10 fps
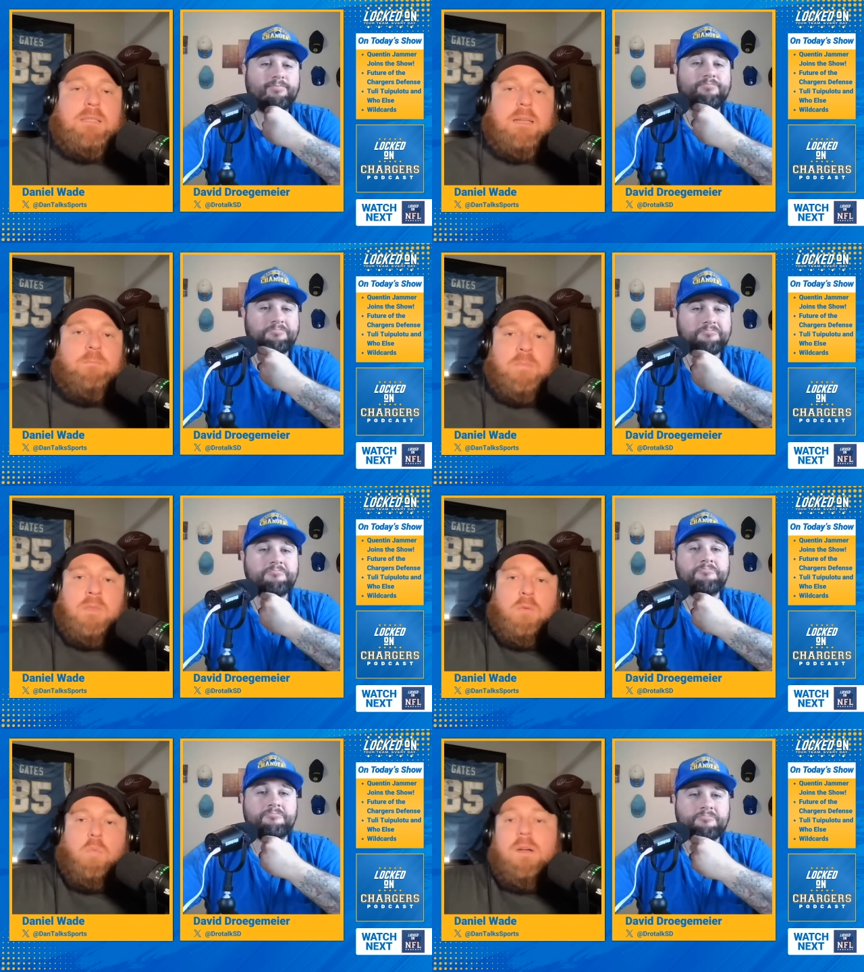Speaker 1: And
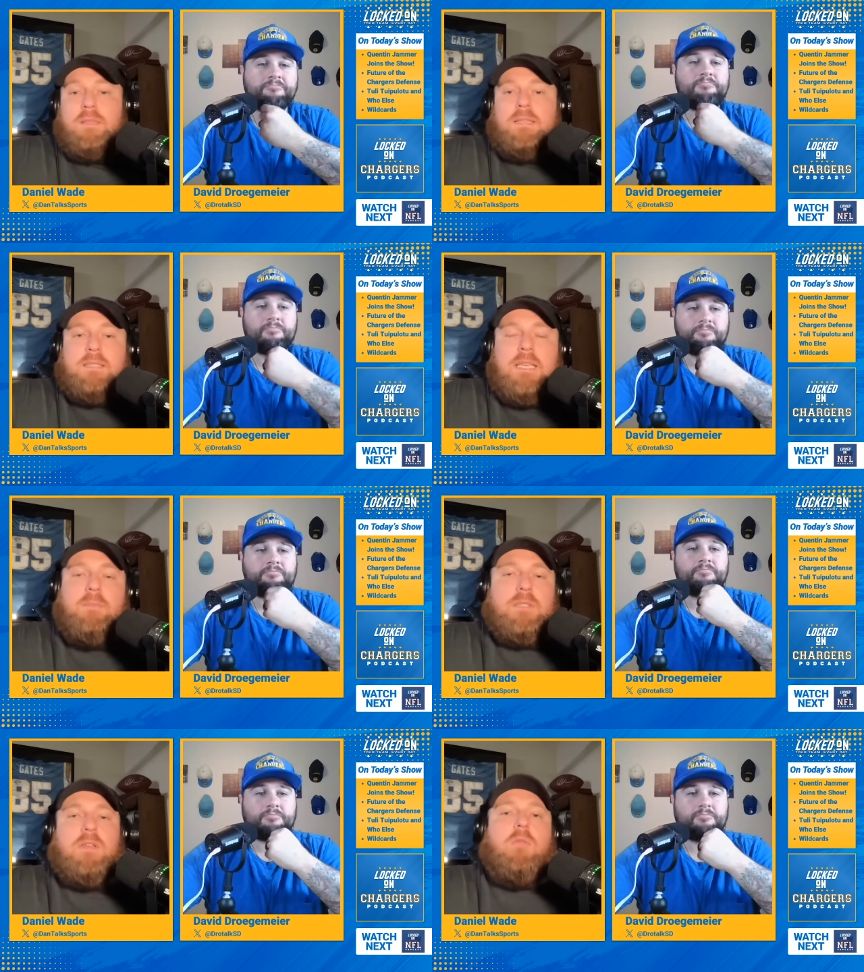what this
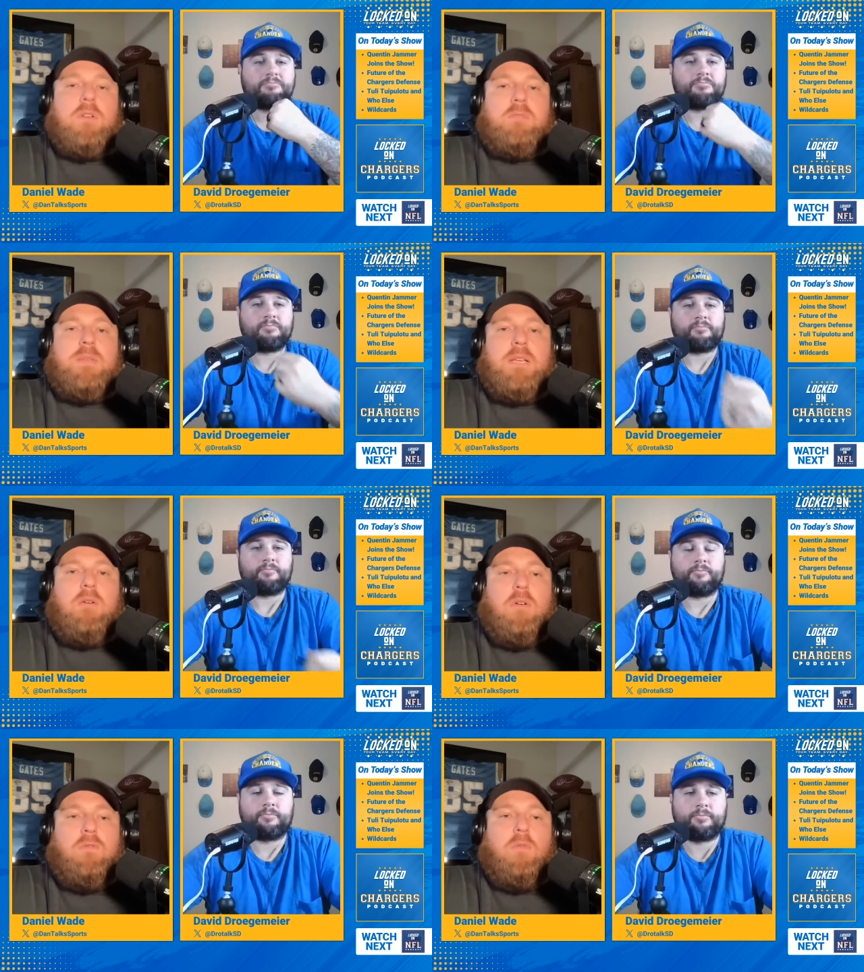team is going to be
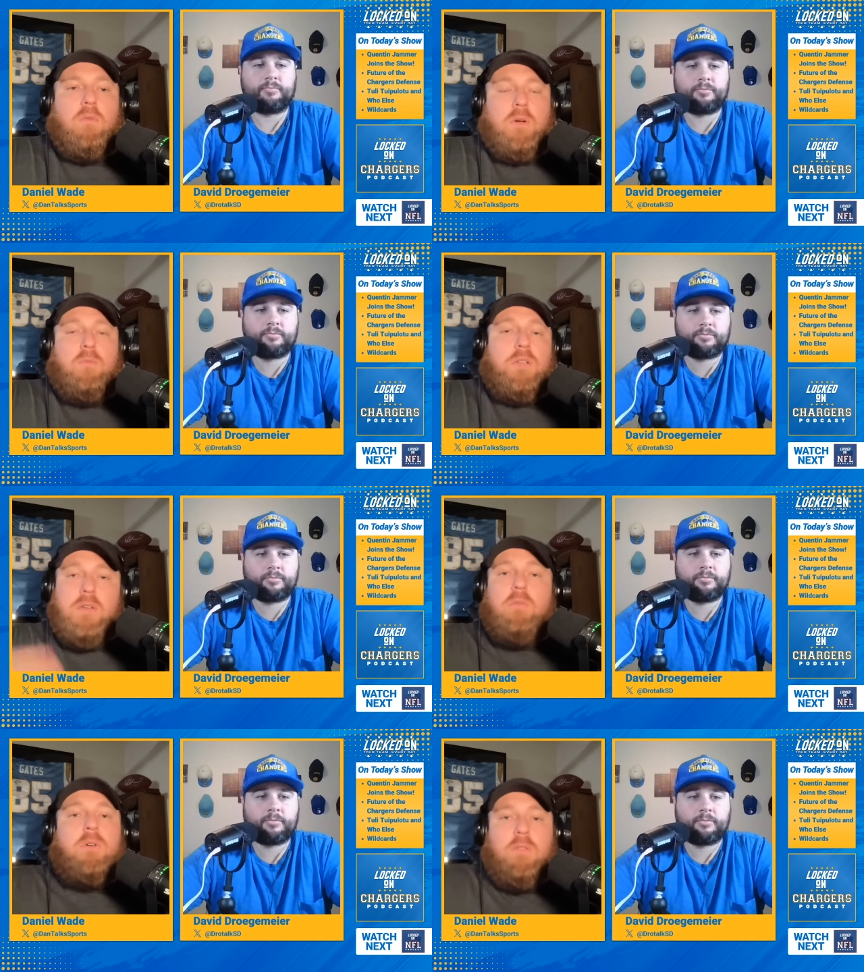going forward when you
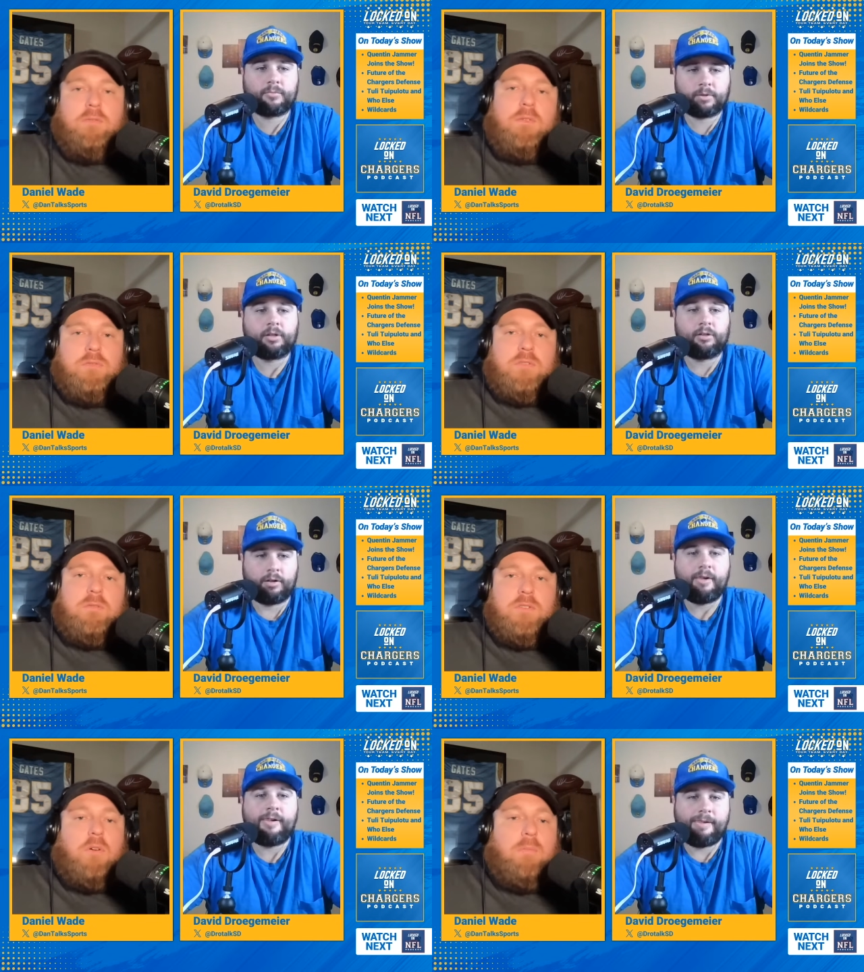don't know the futures
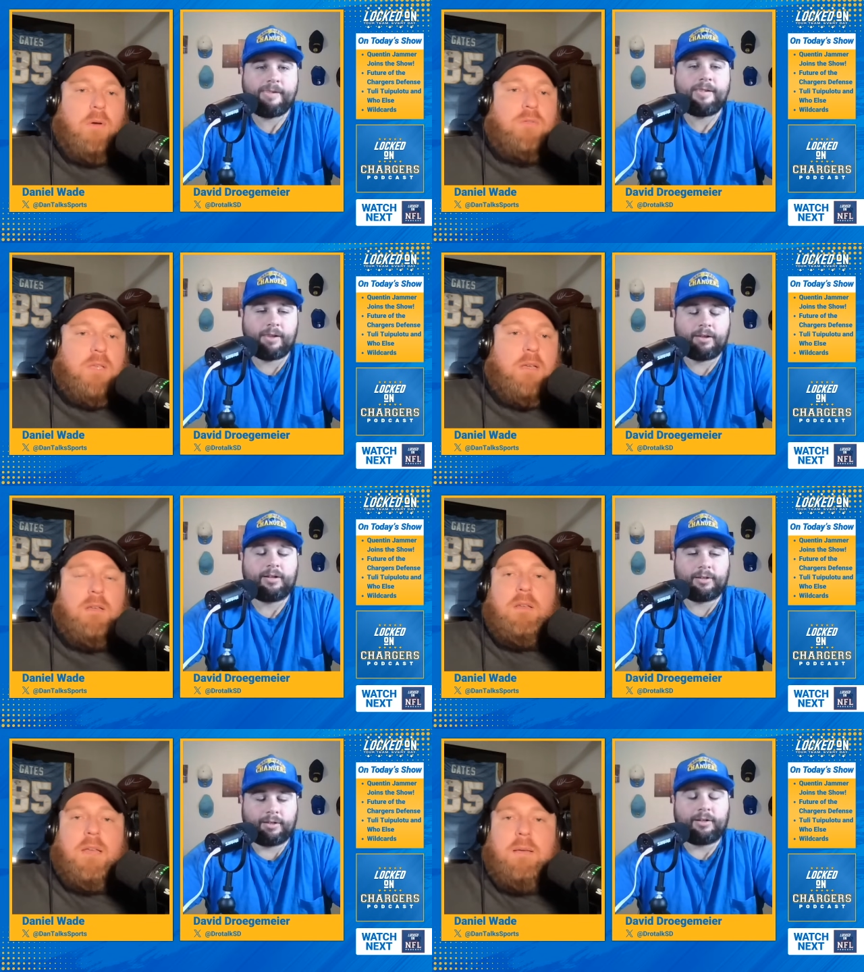of Joey Bosa
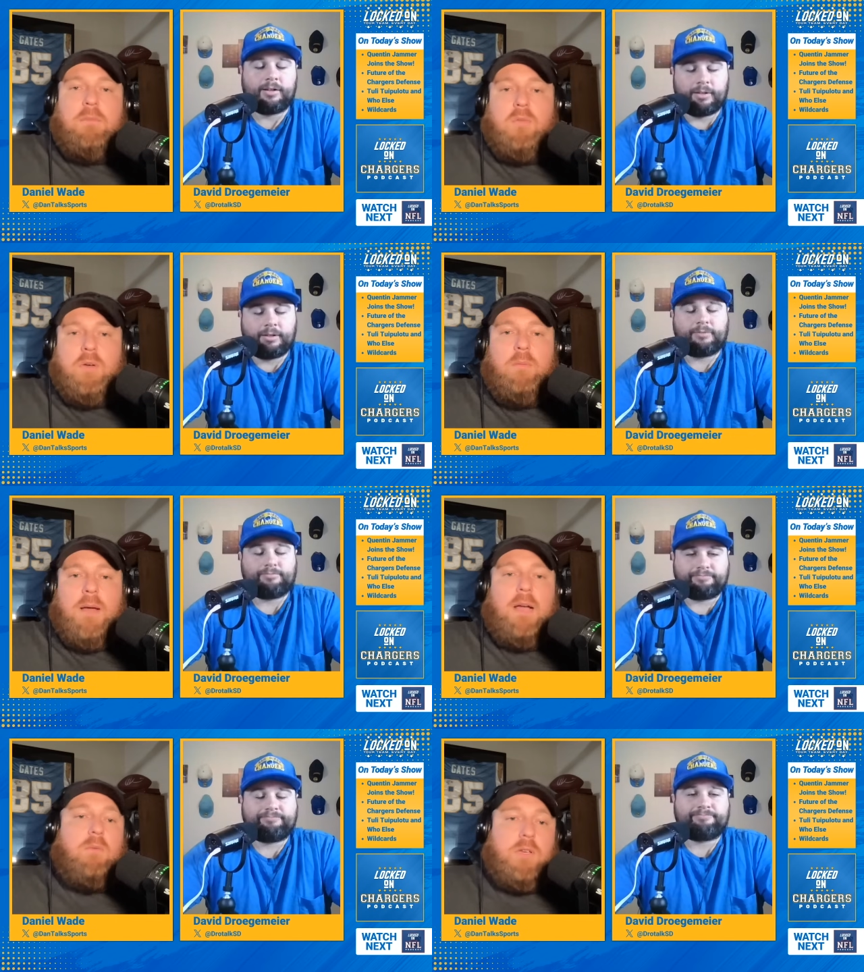and Khalil
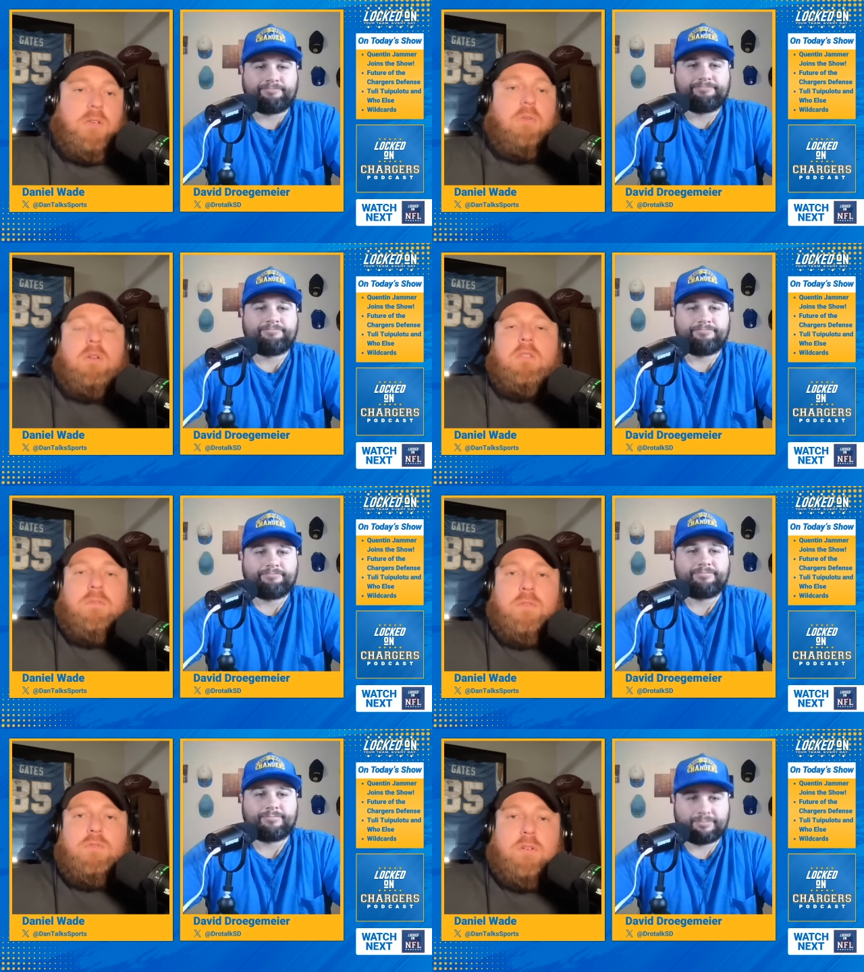Mack, when you don't know the
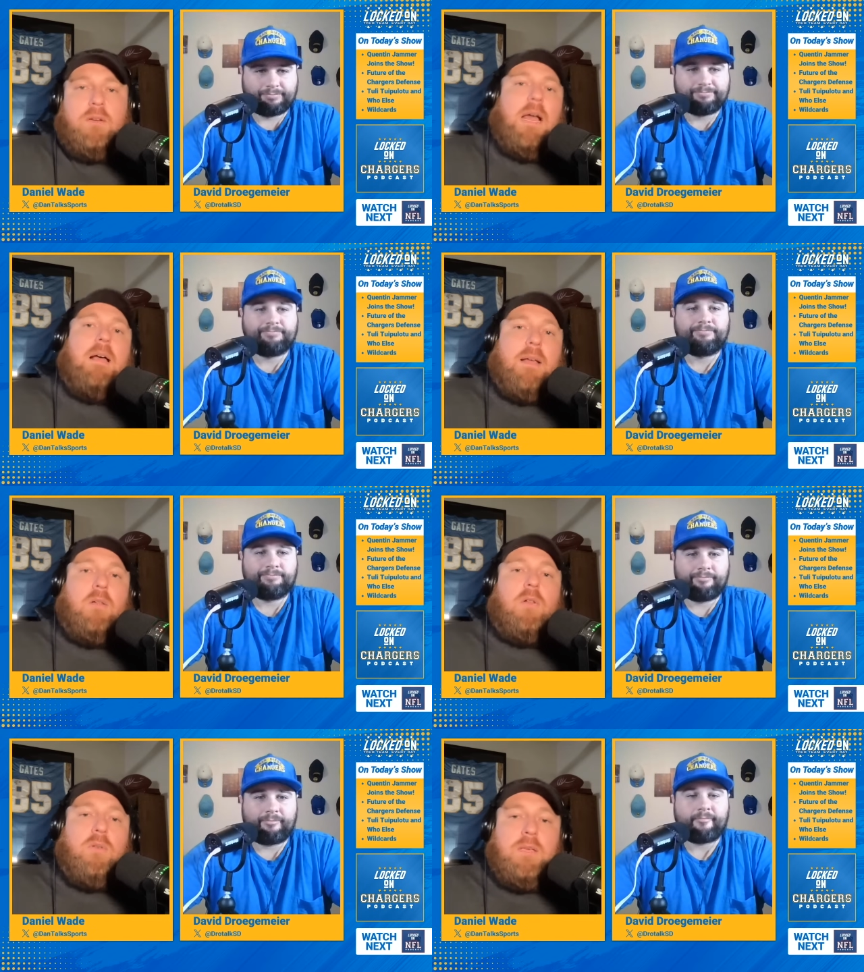future of a guy like
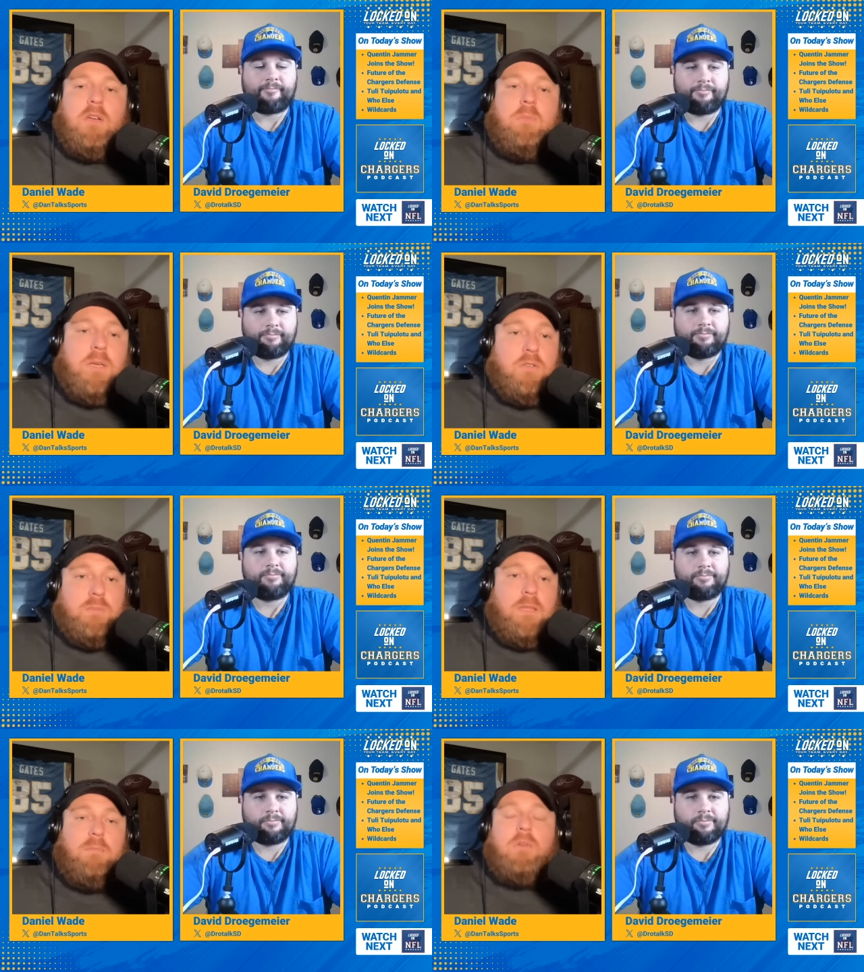Alohi Gilman, who's
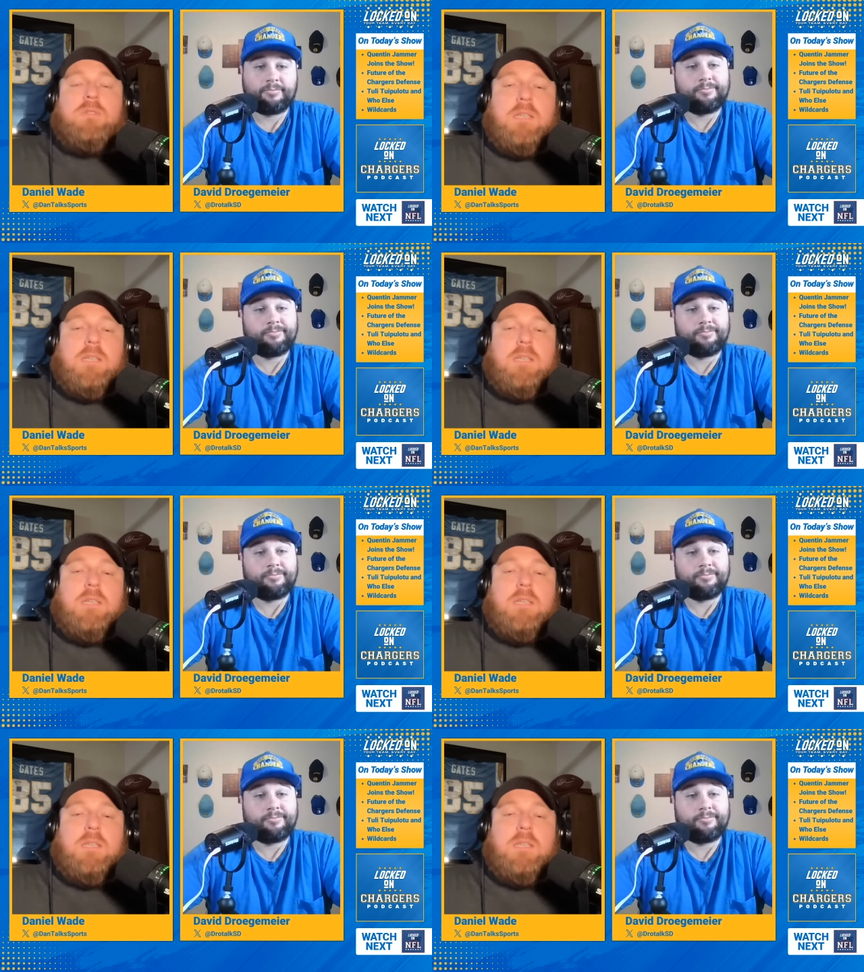been the most